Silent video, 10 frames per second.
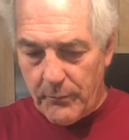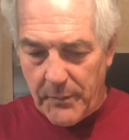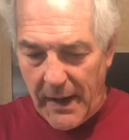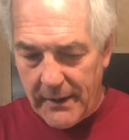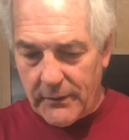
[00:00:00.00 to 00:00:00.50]

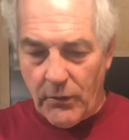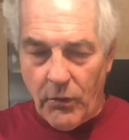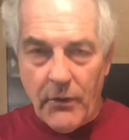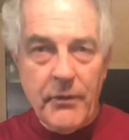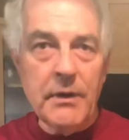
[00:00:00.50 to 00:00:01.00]
baked
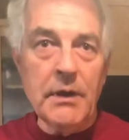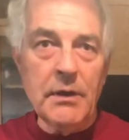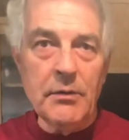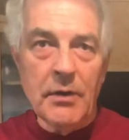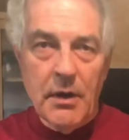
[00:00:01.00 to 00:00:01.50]
on
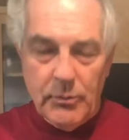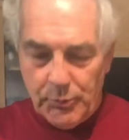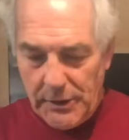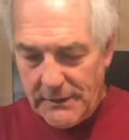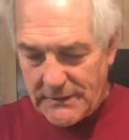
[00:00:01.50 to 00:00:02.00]
the
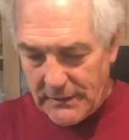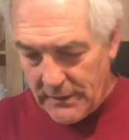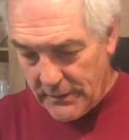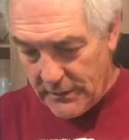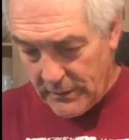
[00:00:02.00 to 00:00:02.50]
pizza
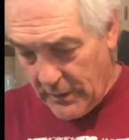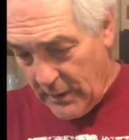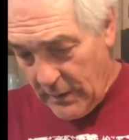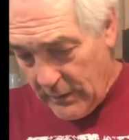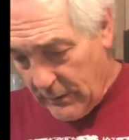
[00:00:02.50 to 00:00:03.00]

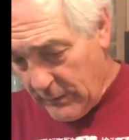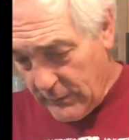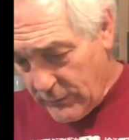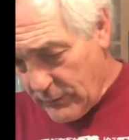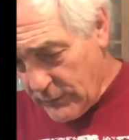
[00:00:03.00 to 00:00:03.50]

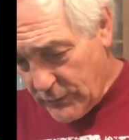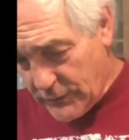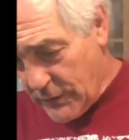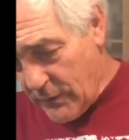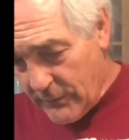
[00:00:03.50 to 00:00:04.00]

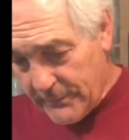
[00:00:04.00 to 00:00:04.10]
stone.